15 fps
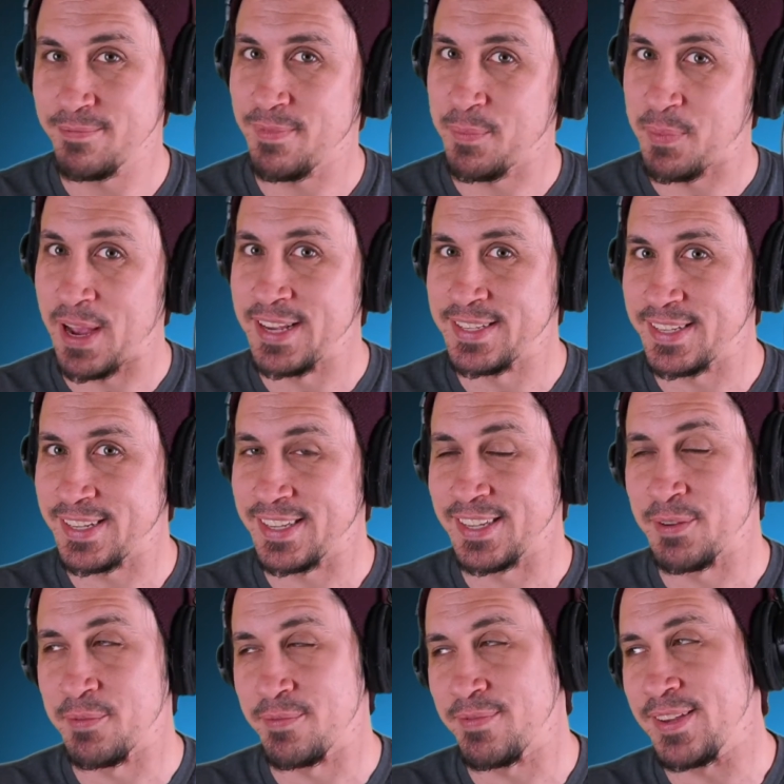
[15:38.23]

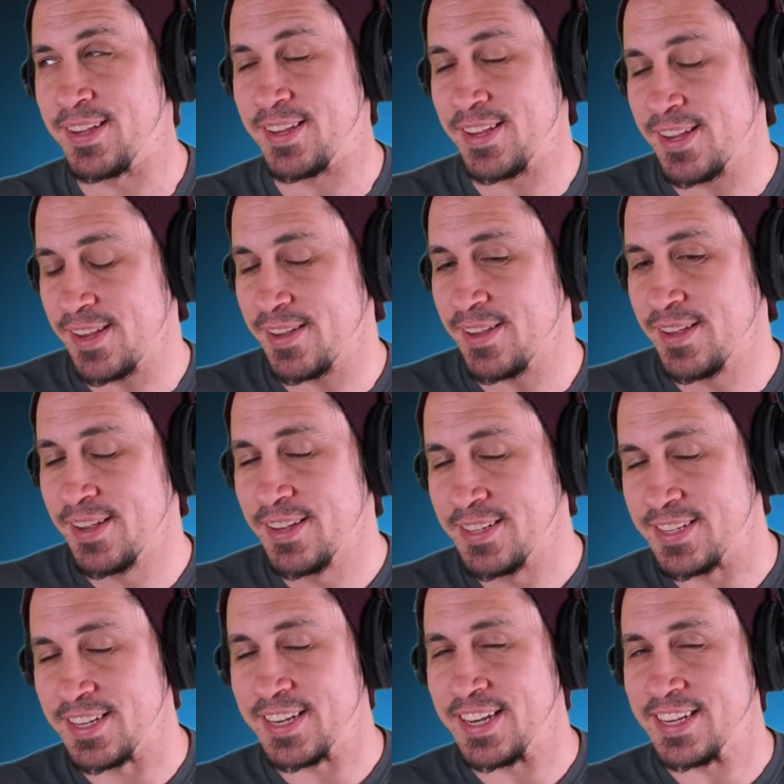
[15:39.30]
basically,
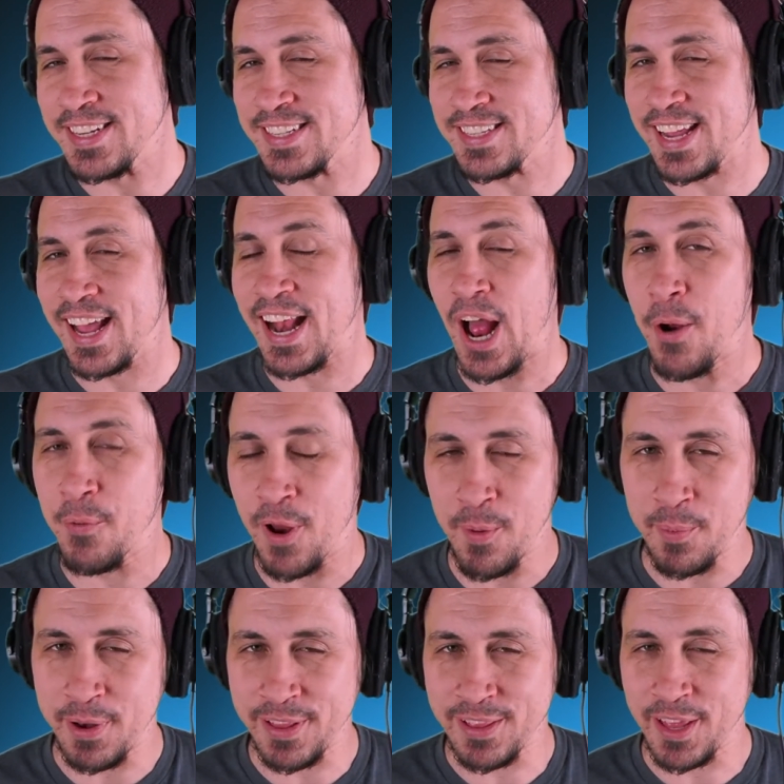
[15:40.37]
he didn't say it outright,
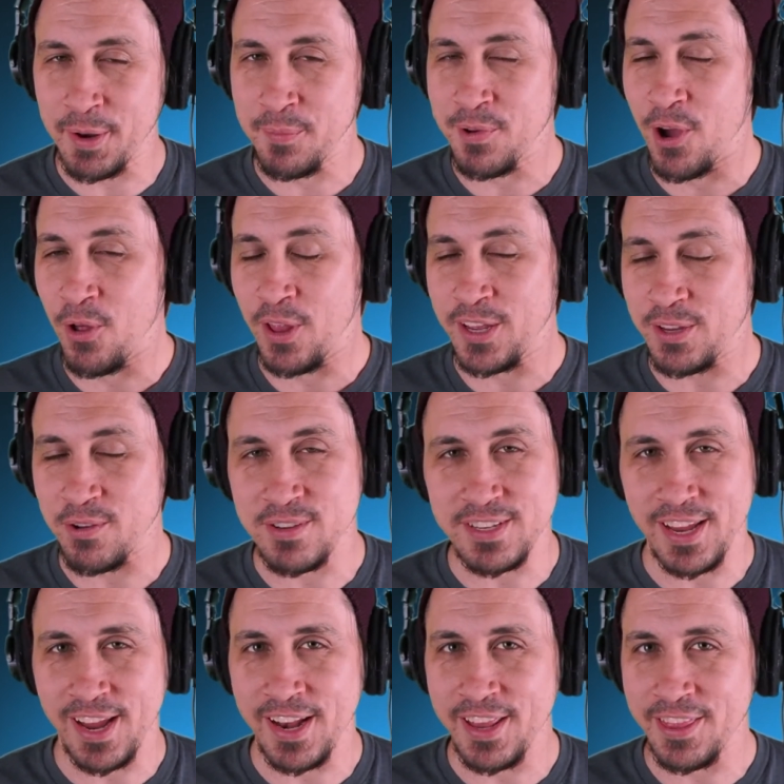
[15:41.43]
but he let him know, like, you
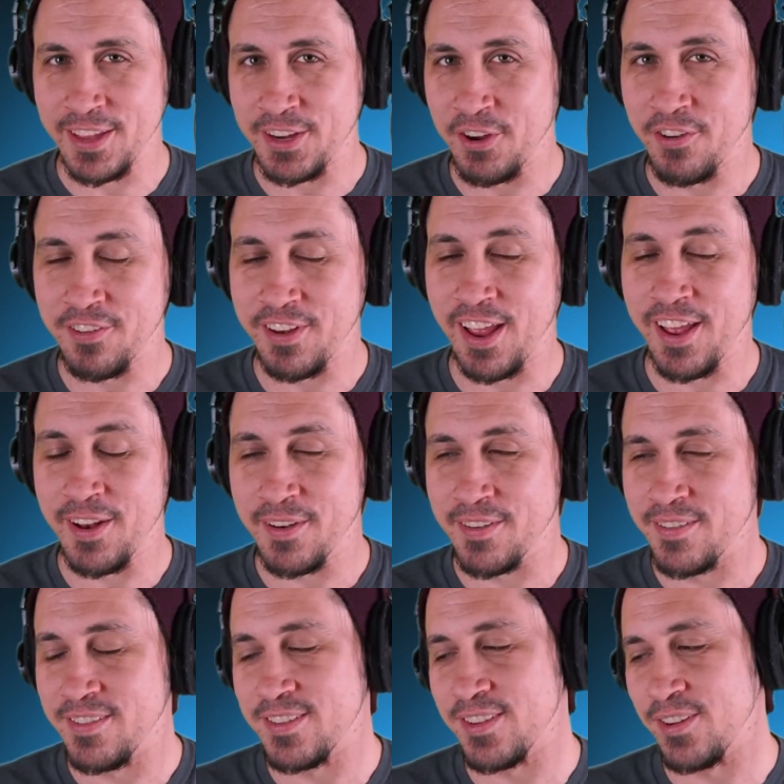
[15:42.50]
say anything, you're dead.
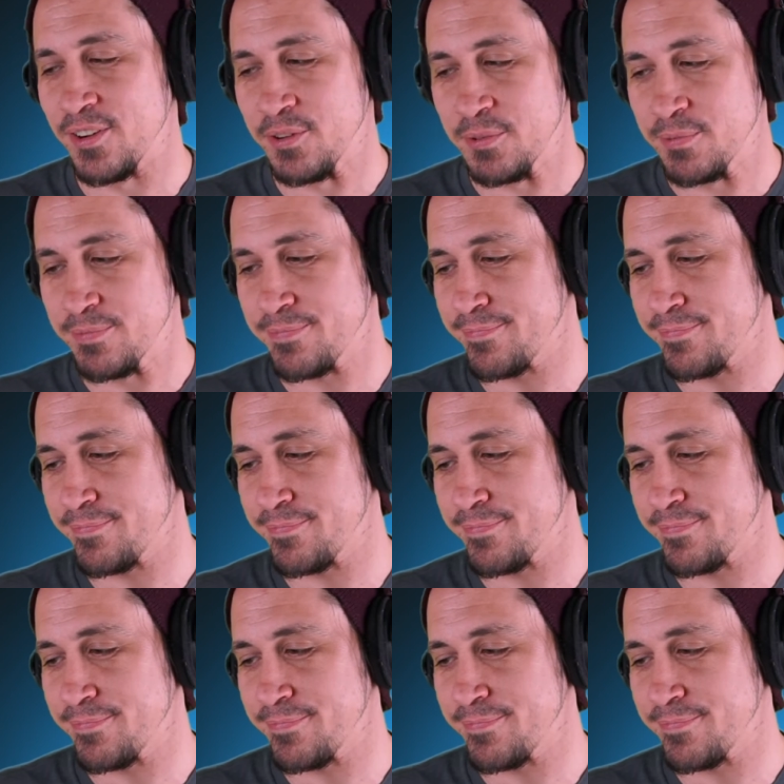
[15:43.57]
So